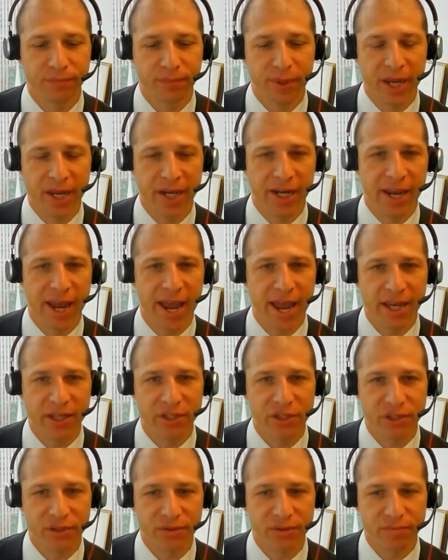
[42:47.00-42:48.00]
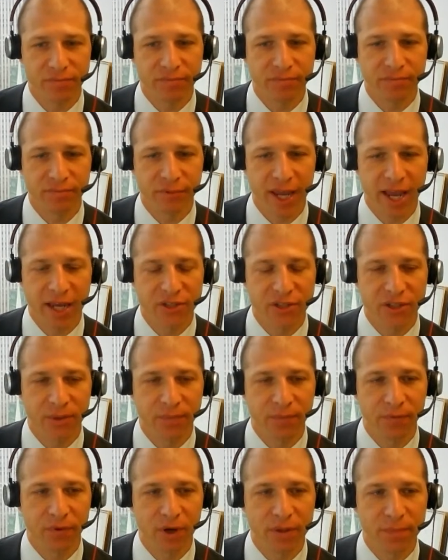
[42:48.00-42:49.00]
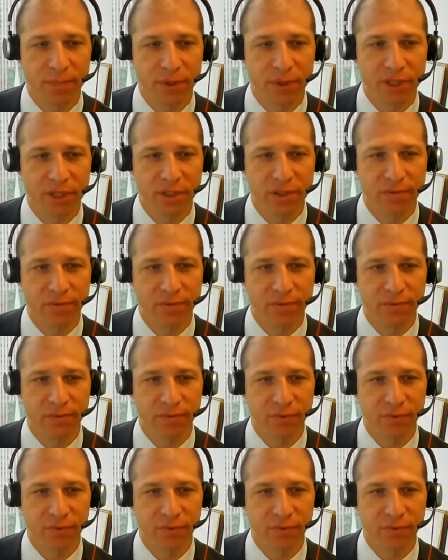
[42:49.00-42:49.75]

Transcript: pay a cash upfront piece